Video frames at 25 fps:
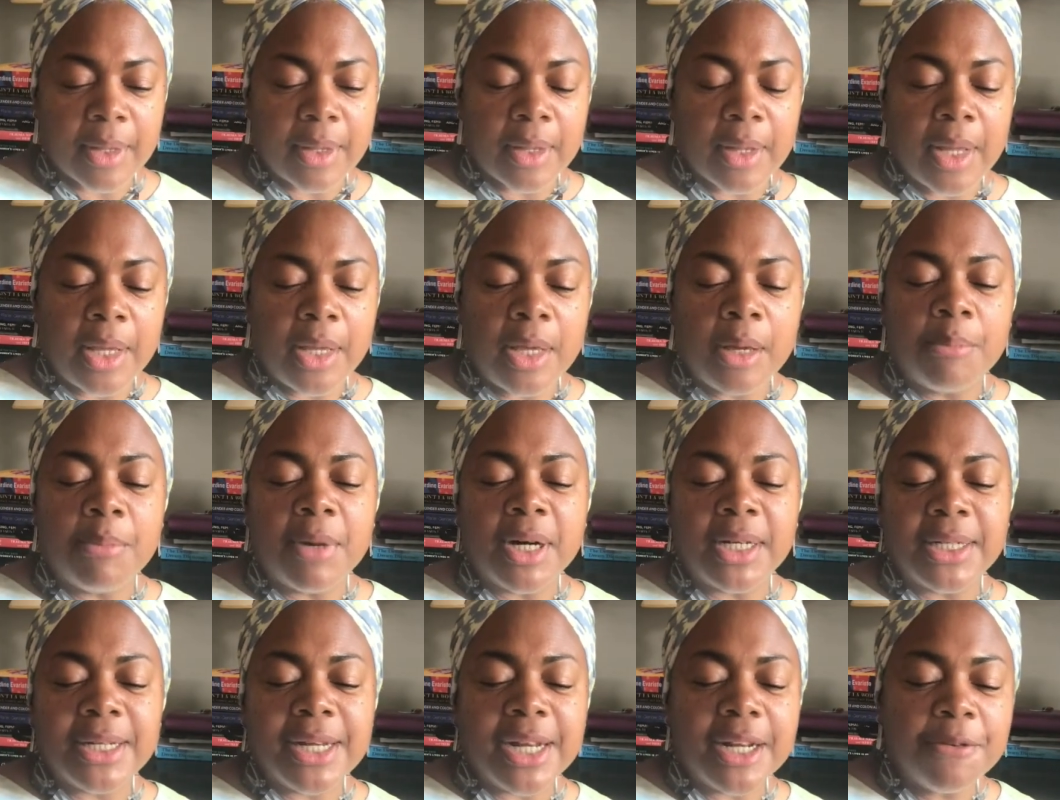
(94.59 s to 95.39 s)
Your
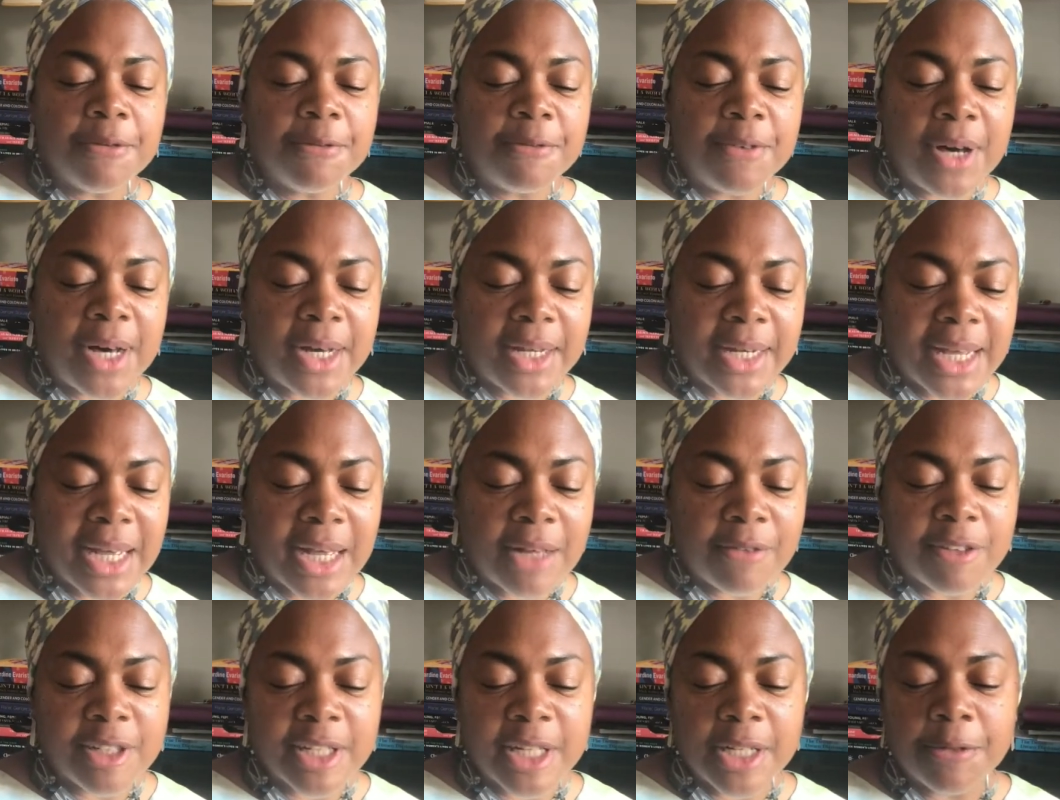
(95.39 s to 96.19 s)
mother and father
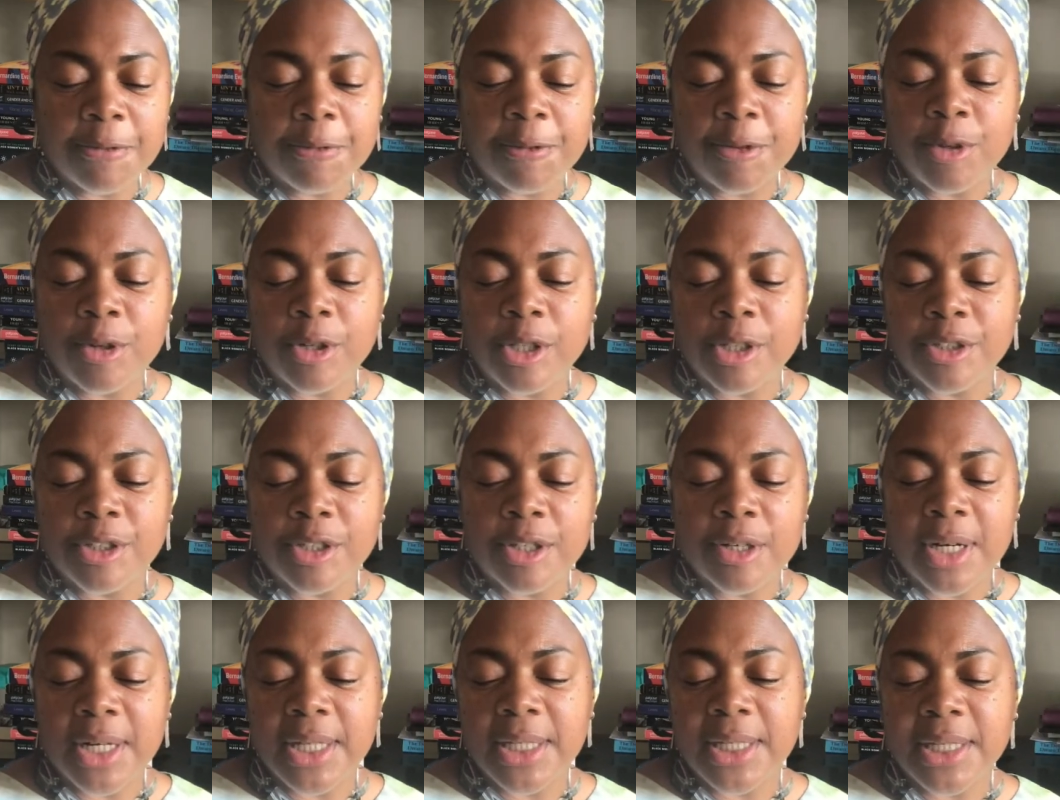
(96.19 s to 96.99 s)
have sent for you all to go
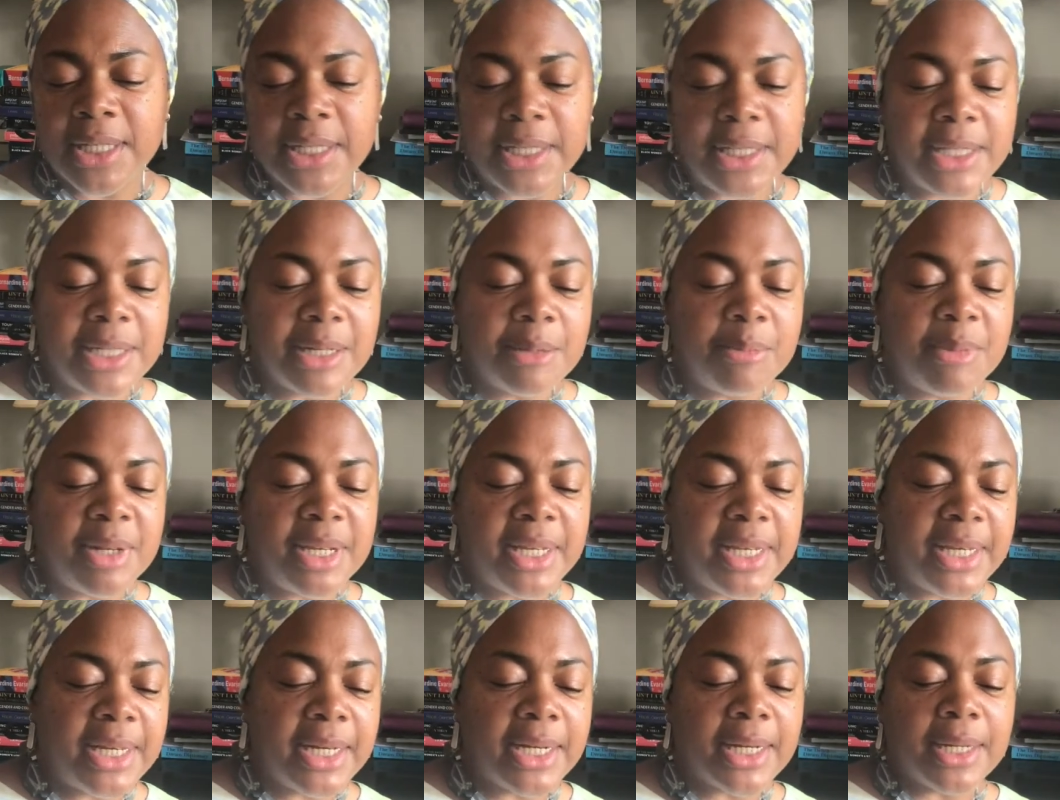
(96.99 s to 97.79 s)
and see them in
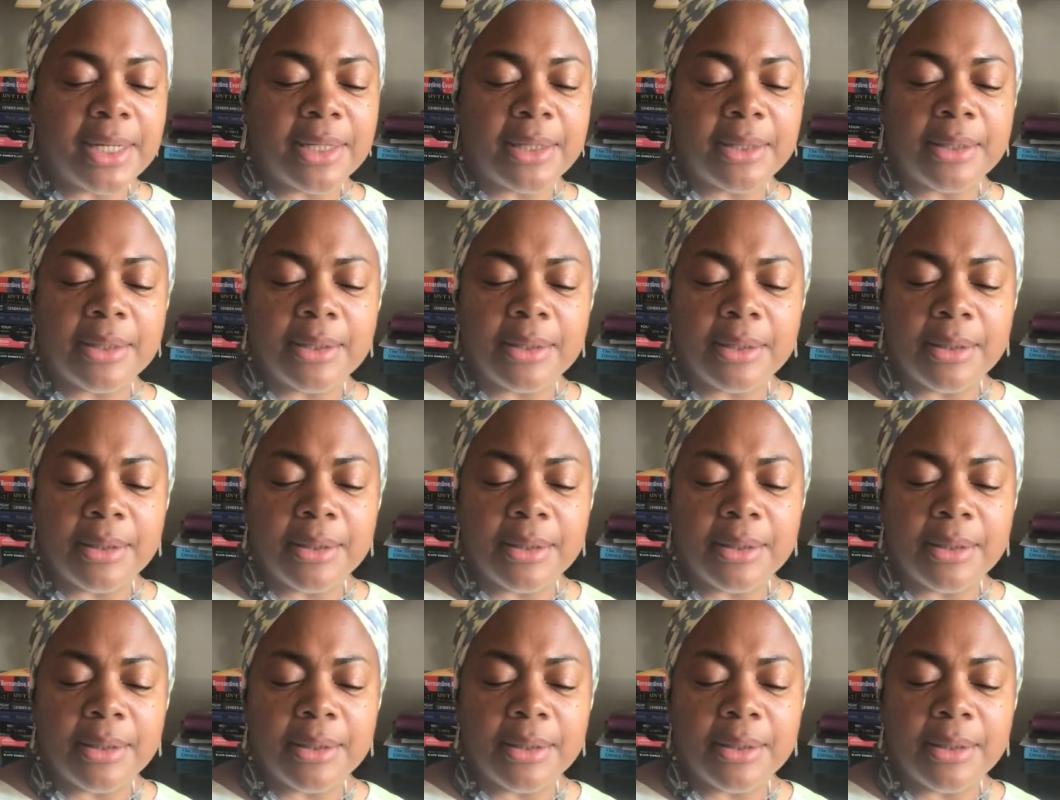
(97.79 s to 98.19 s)
England.